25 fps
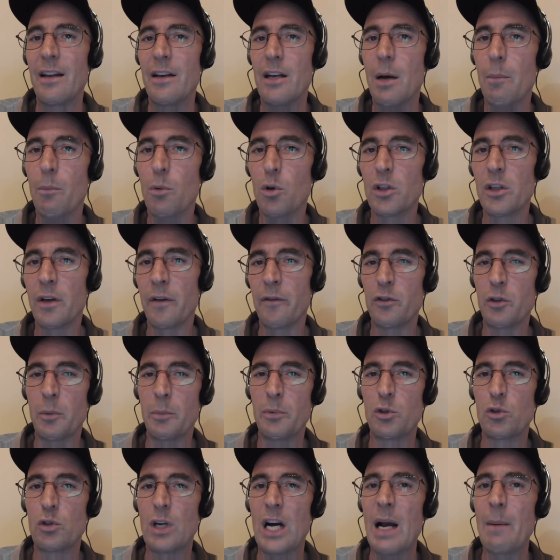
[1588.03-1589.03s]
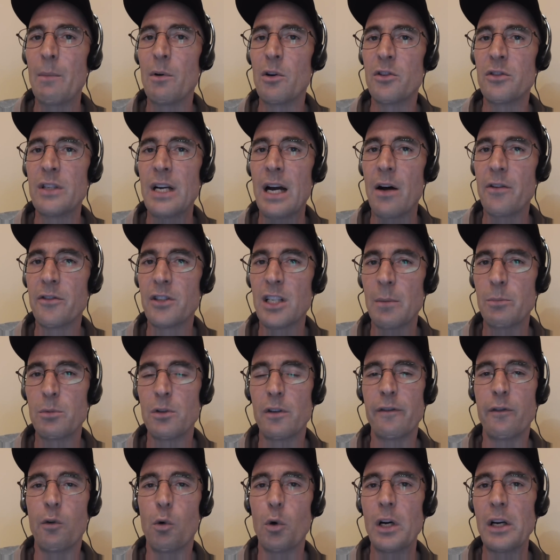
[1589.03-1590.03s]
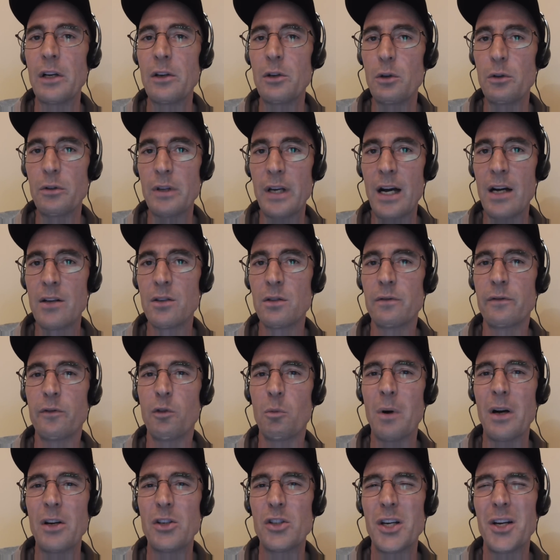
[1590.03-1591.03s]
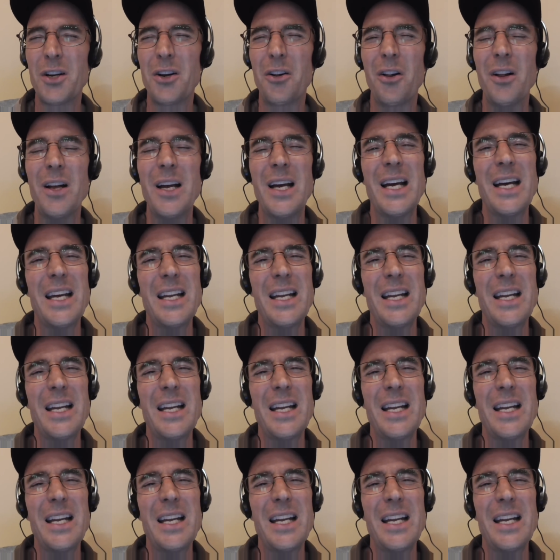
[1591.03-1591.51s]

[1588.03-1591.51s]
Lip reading: numbers of subscribers, now it's up to 42,000 for my channel,